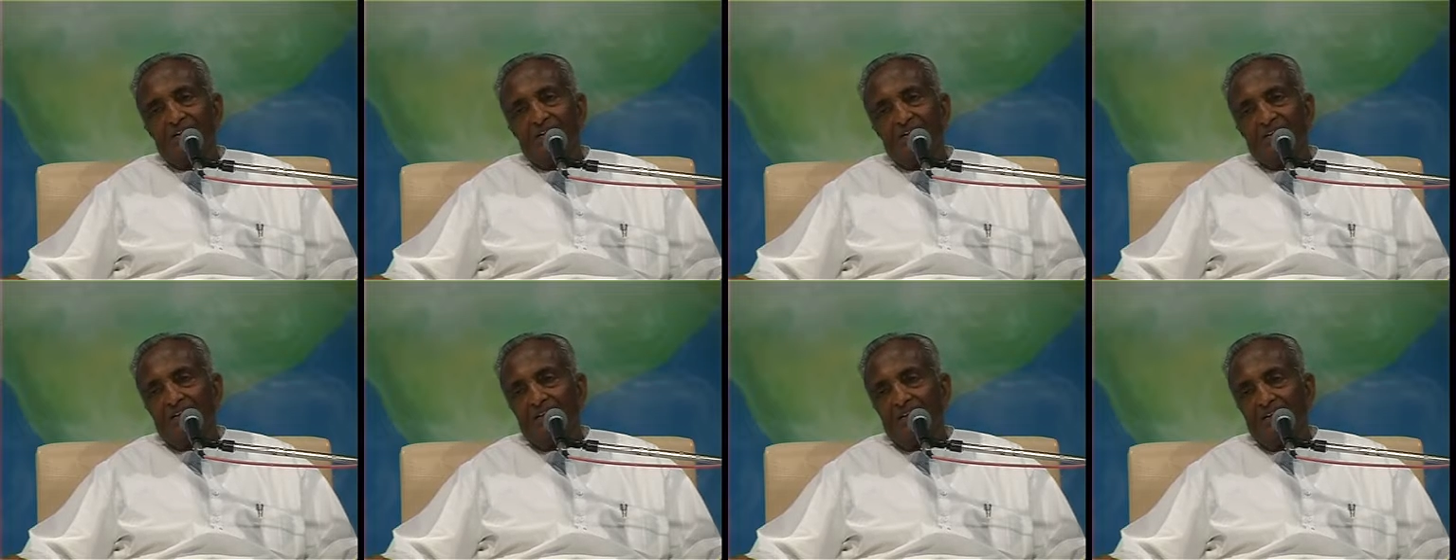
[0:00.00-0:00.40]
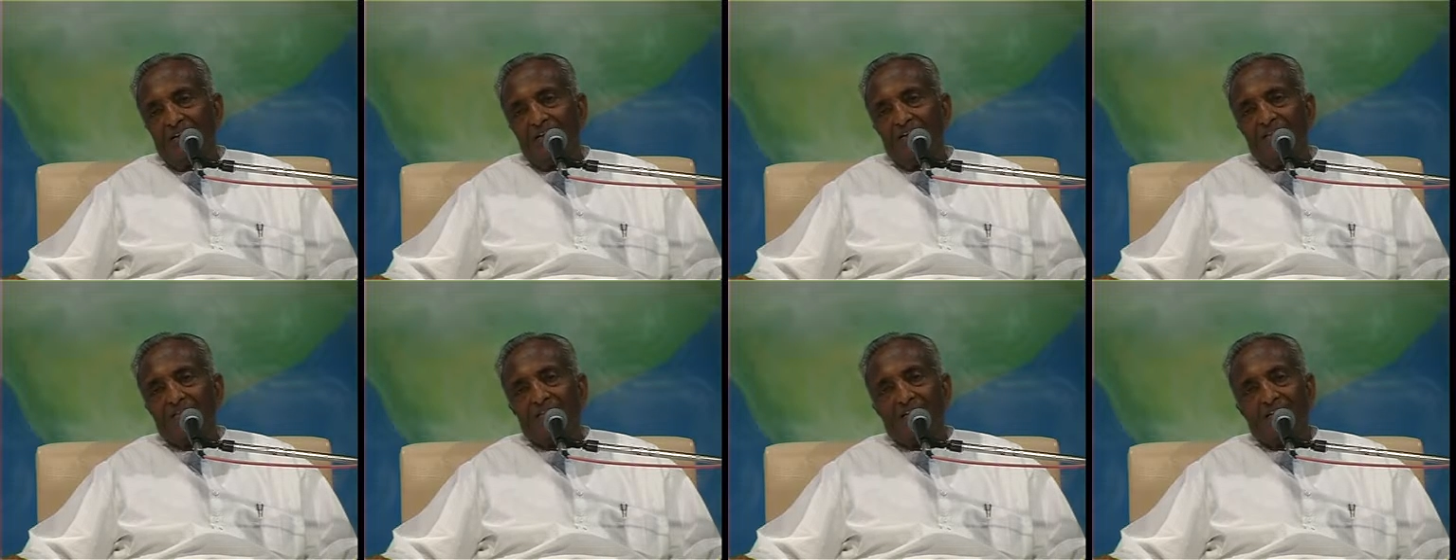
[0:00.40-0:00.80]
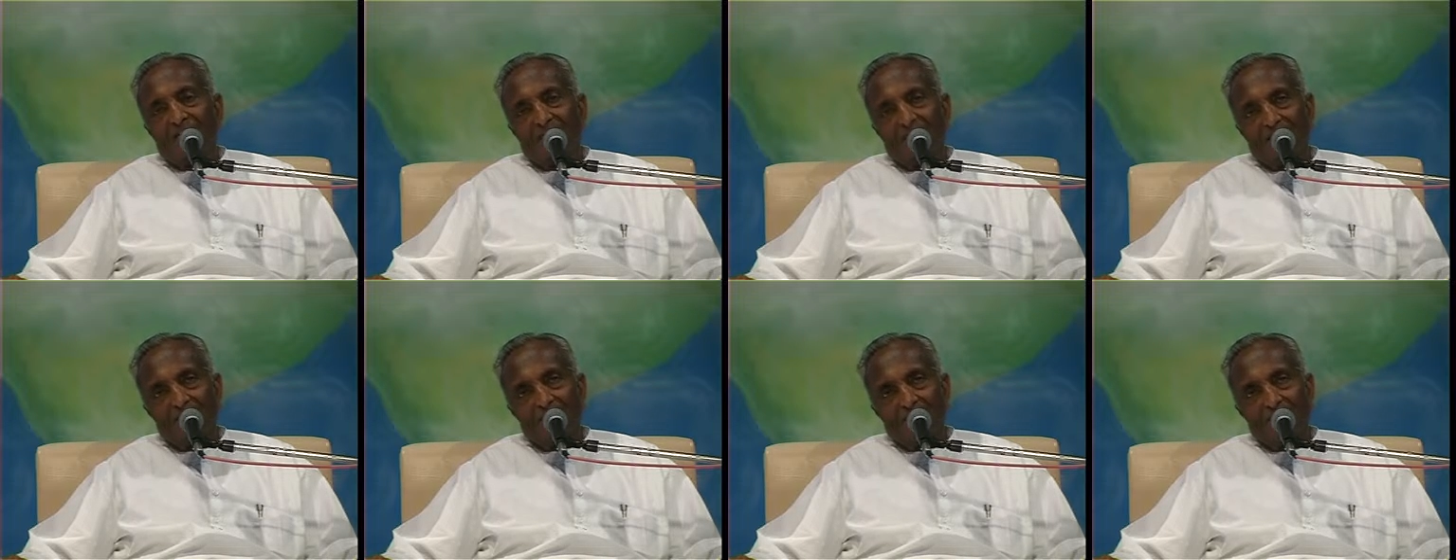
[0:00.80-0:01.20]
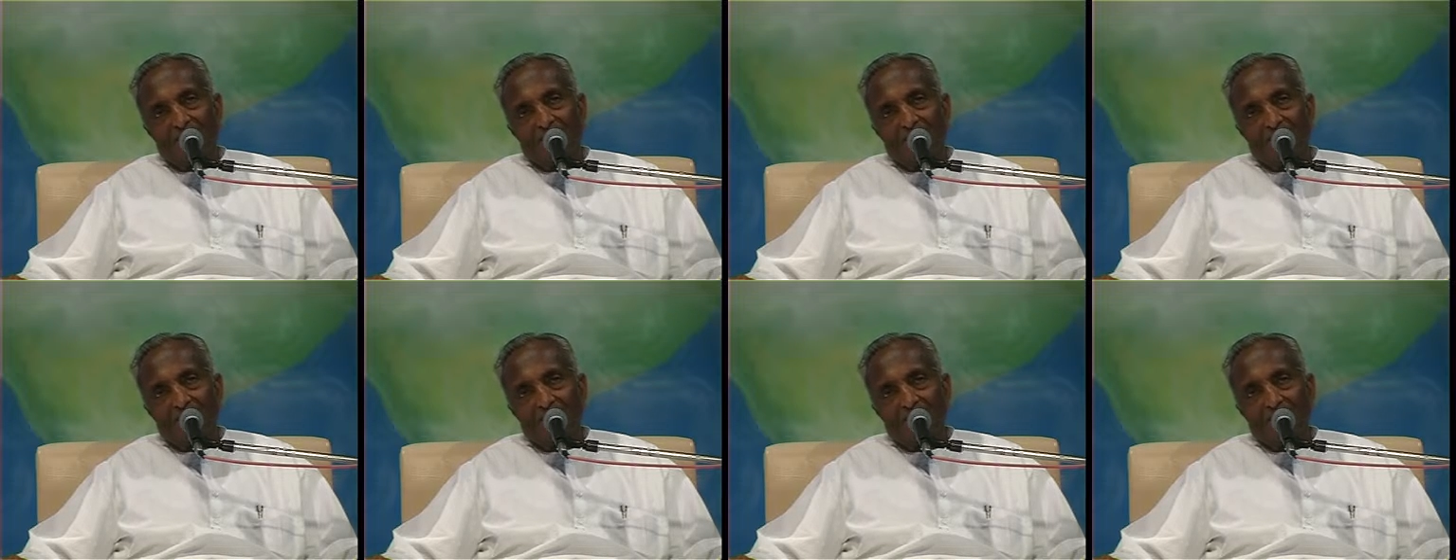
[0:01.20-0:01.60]
get any salary.
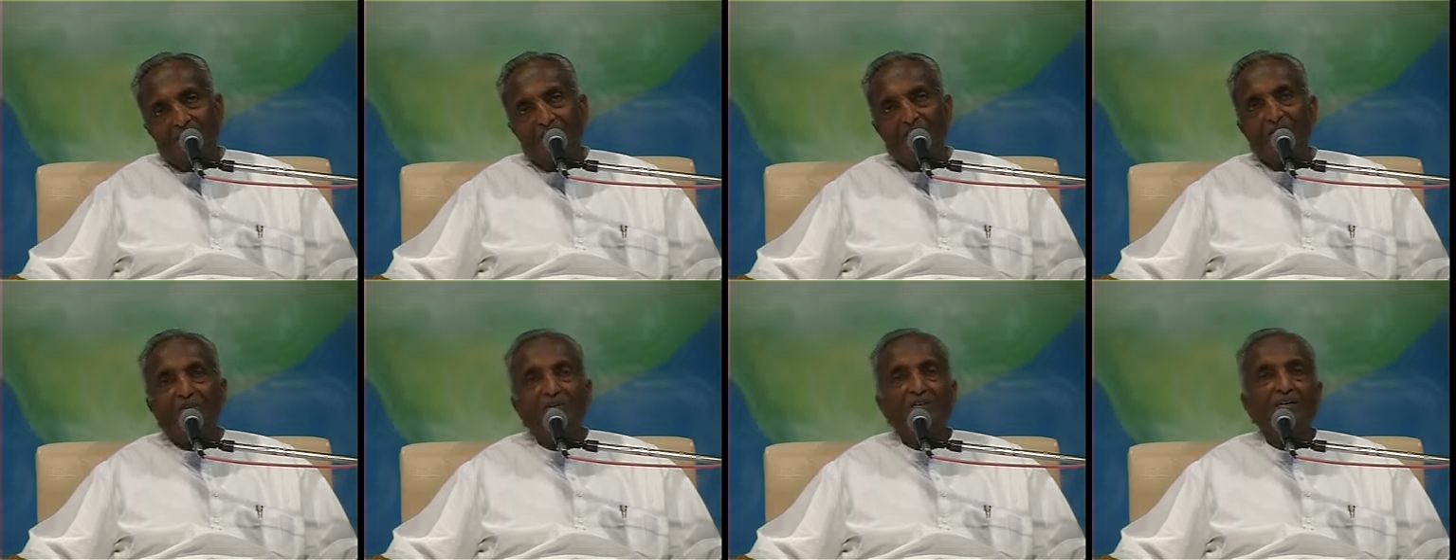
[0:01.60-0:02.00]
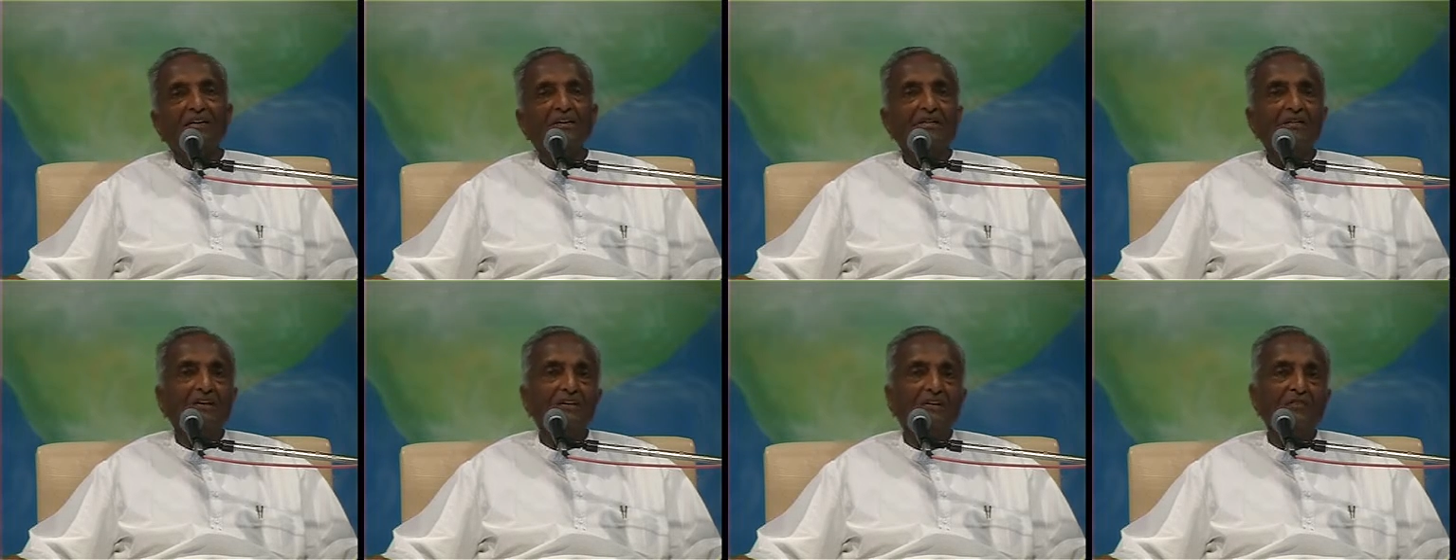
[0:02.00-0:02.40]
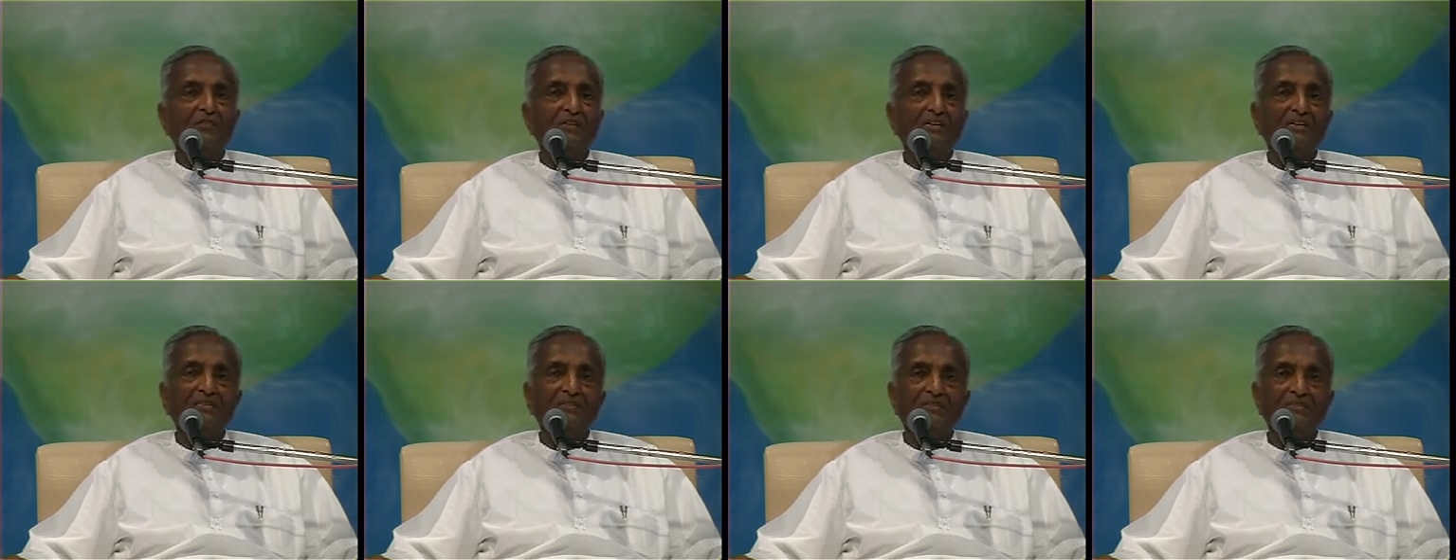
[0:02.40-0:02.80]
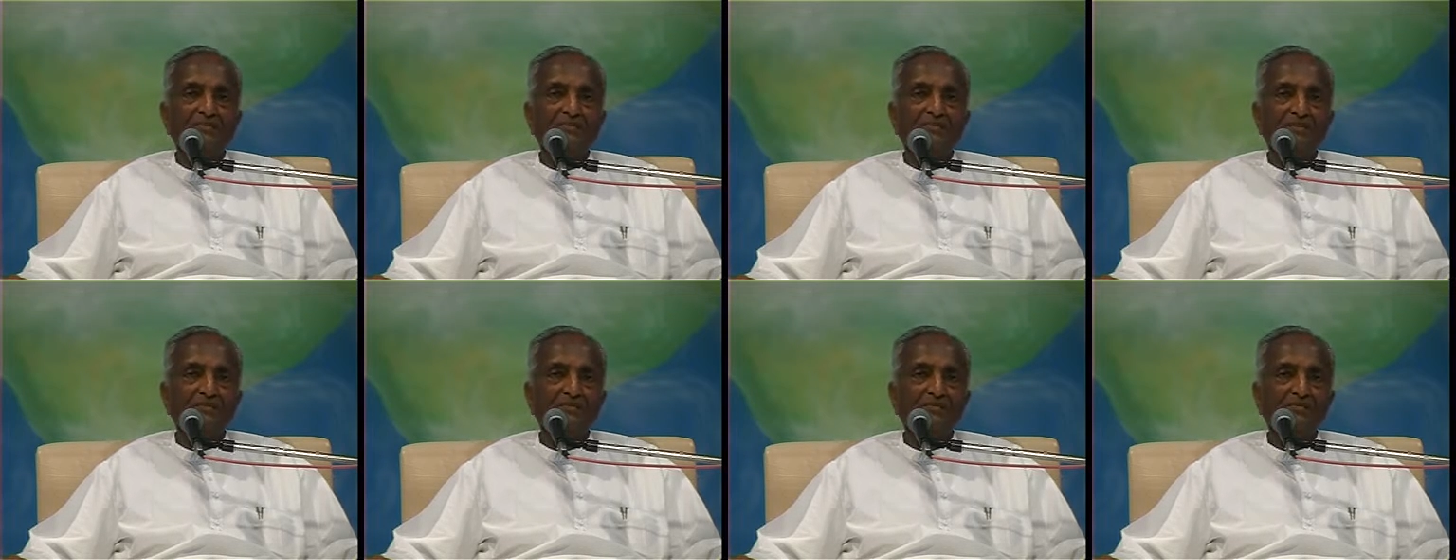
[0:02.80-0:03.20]
You will not get any
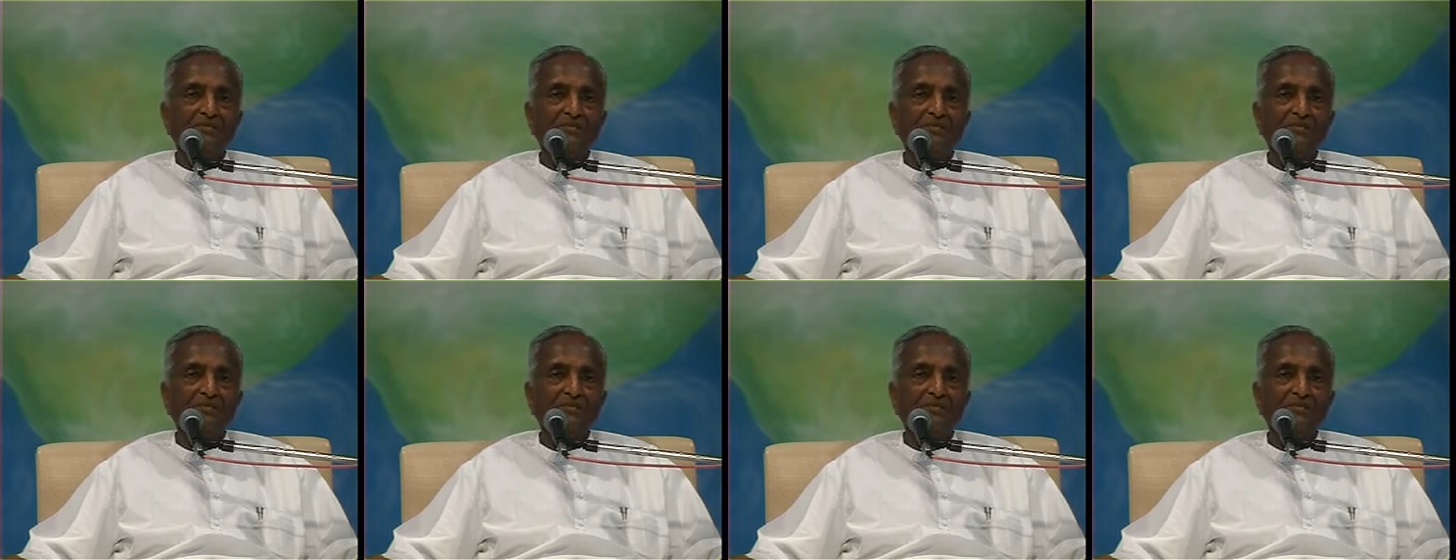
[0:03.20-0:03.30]
wages.